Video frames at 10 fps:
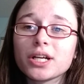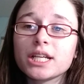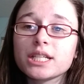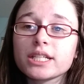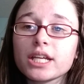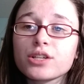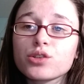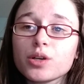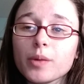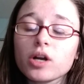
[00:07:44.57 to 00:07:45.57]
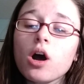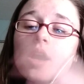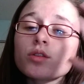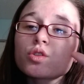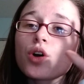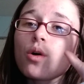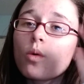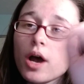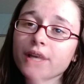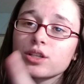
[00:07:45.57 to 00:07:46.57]
I need to get it turned back on
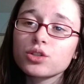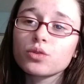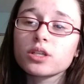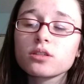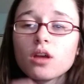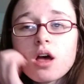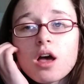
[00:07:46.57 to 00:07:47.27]
so I can do this